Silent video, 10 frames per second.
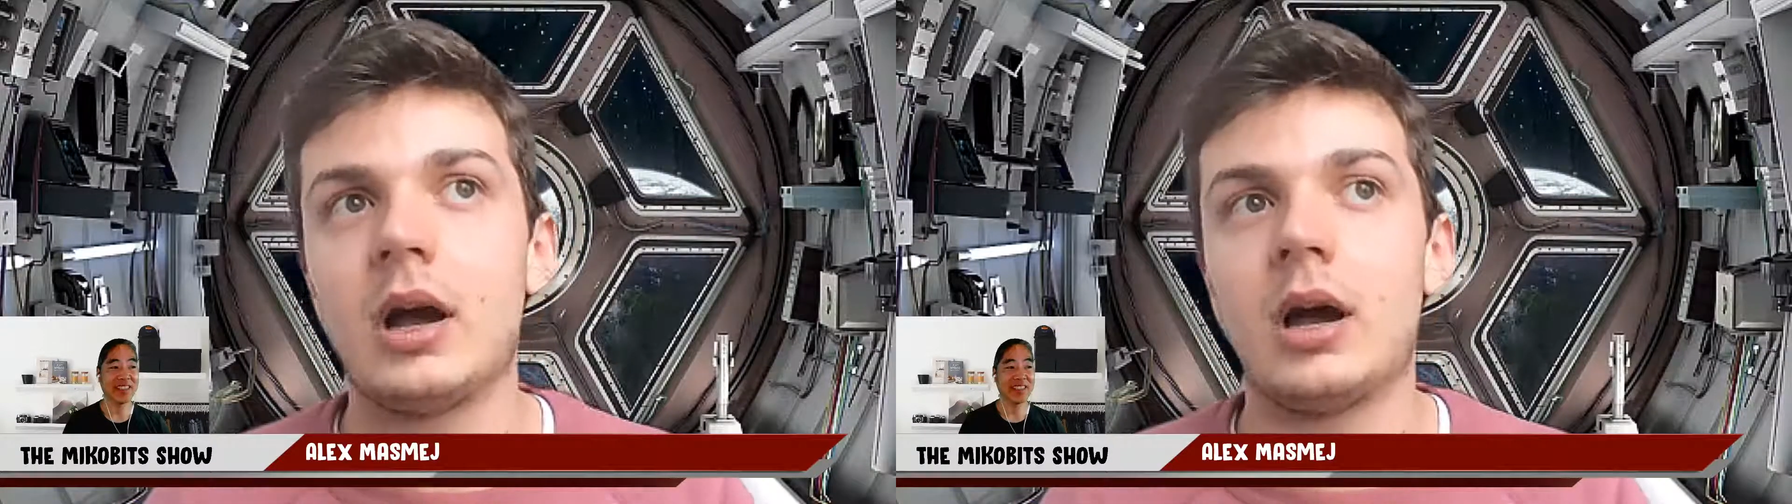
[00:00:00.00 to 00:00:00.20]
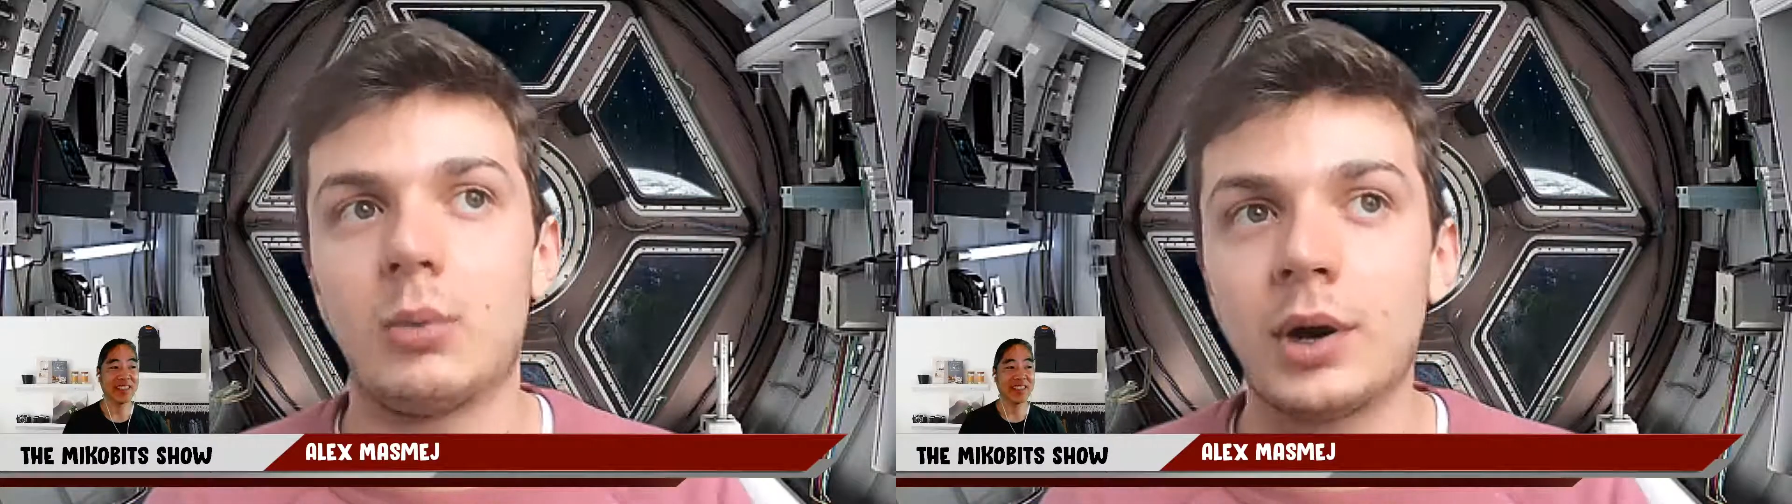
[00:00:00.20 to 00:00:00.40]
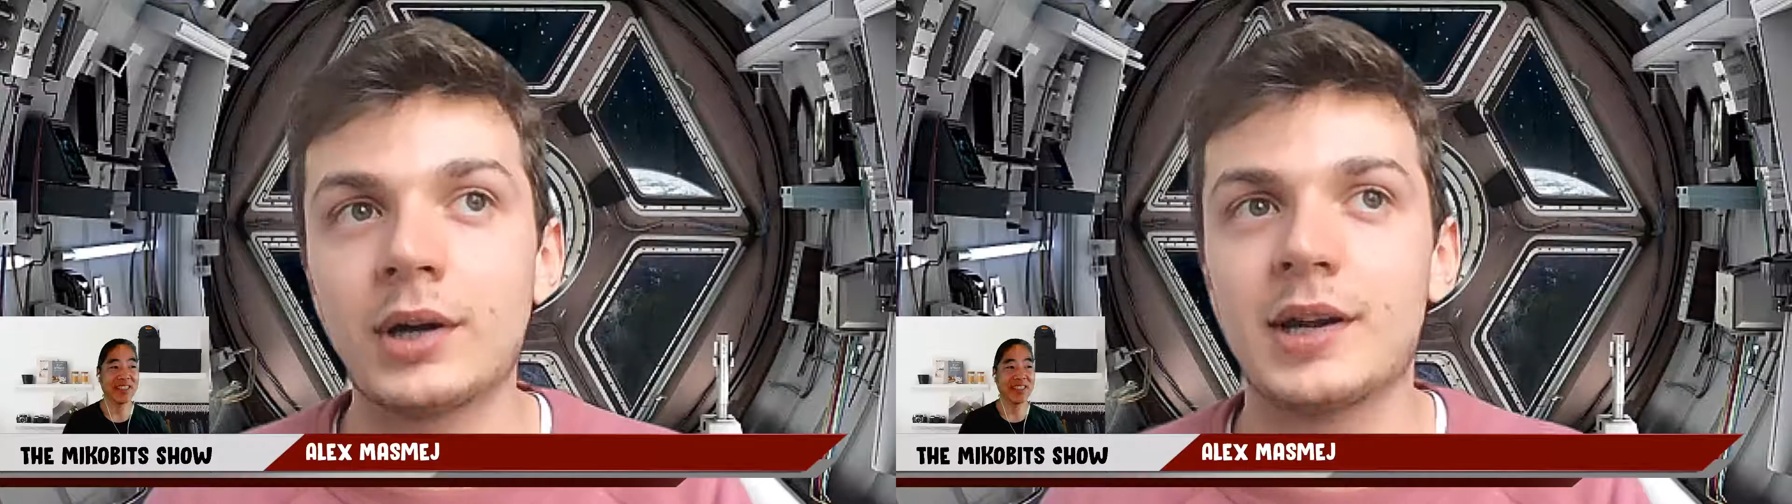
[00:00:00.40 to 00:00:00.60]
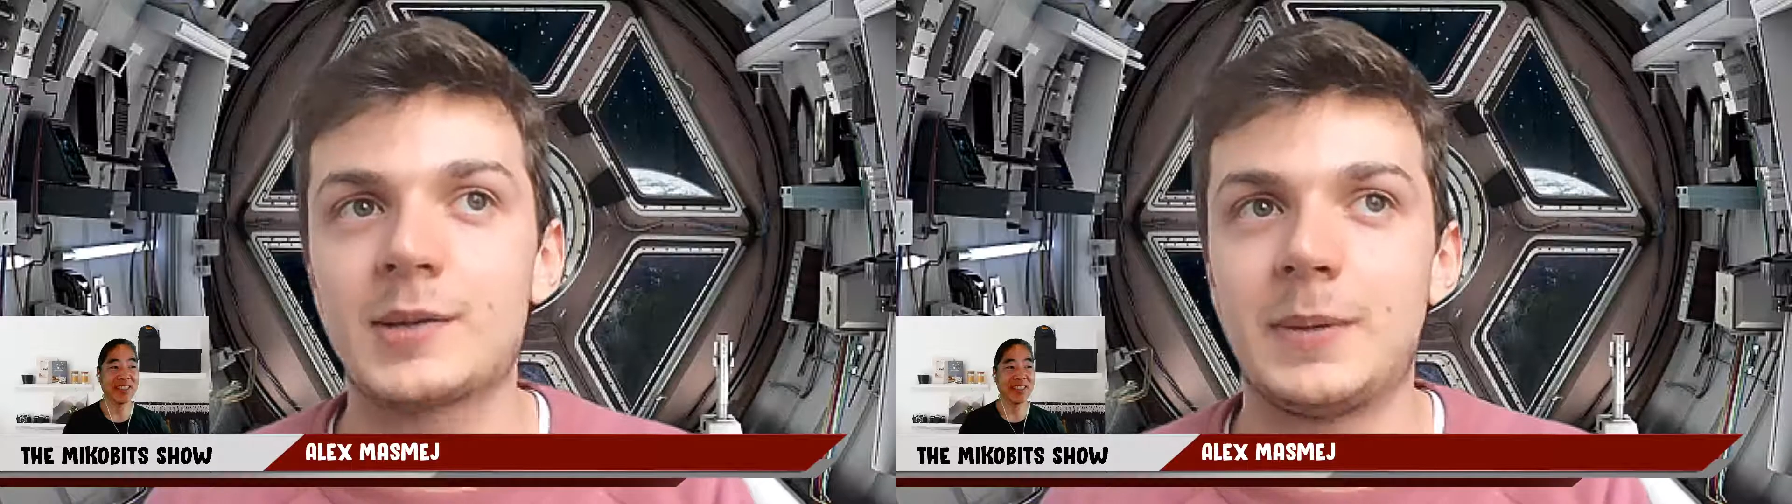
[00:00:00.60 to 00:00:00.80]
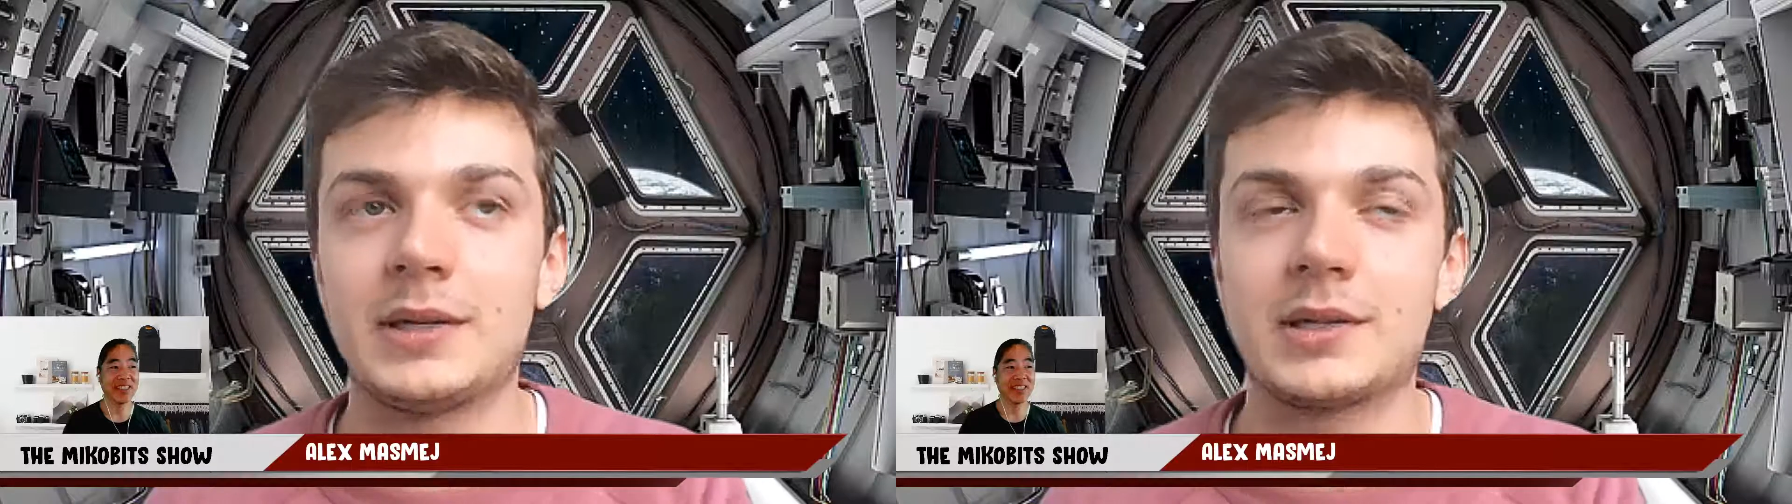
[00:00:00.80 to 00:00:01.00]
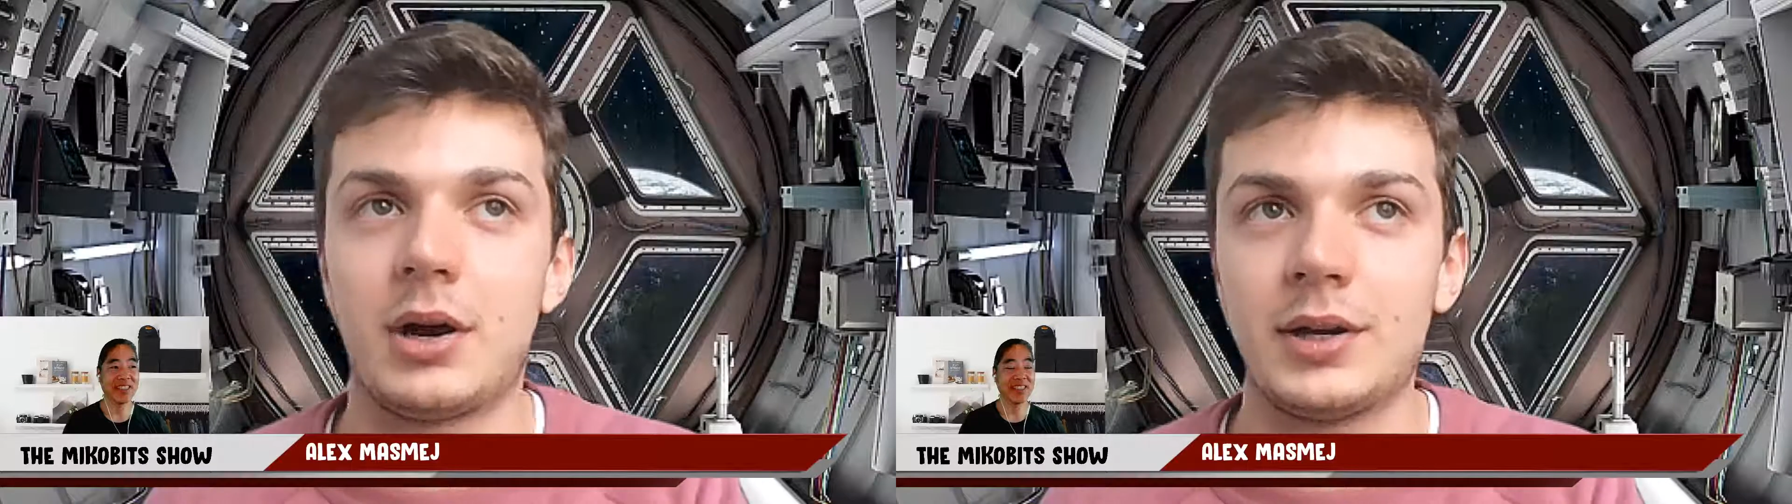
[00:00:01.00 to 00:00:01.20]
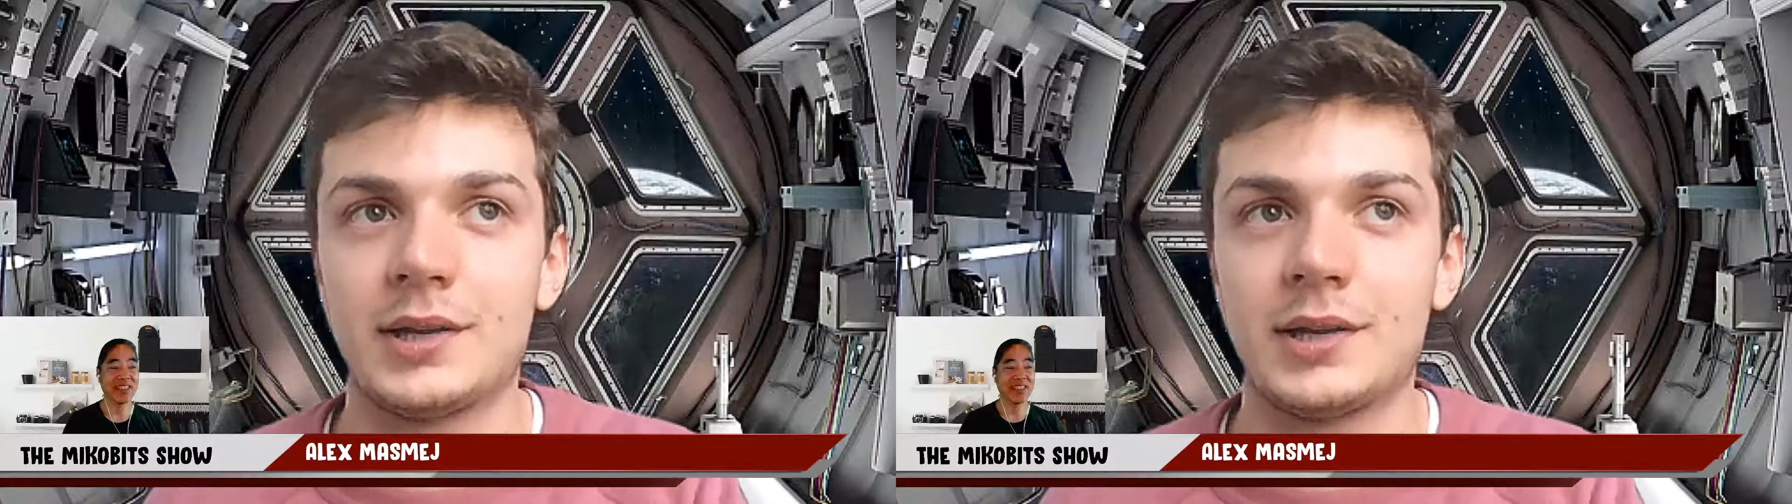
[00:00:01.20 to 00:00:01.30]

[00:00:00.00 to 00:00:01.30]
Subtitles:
work has been done in